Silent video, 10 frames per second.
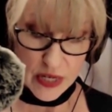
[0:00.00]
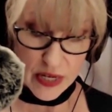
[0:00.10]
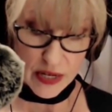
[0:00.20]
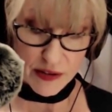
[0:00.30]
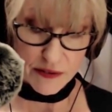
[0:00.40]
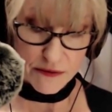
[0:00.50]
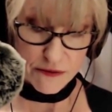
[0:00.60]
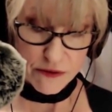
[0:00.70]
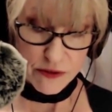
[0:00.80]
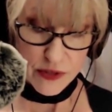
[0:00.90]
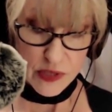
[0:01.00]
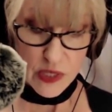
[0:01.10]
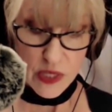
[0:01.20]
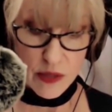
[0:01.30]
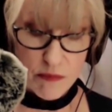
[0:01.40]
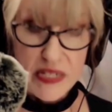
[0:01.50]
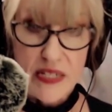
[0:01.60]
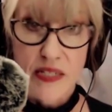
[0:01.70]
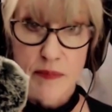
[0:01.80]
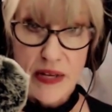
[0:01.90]
of
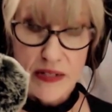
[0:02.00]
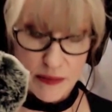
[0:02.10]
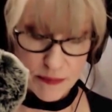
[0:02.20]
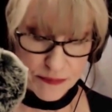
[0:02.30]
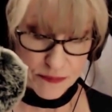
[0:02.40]
Machilipatnam,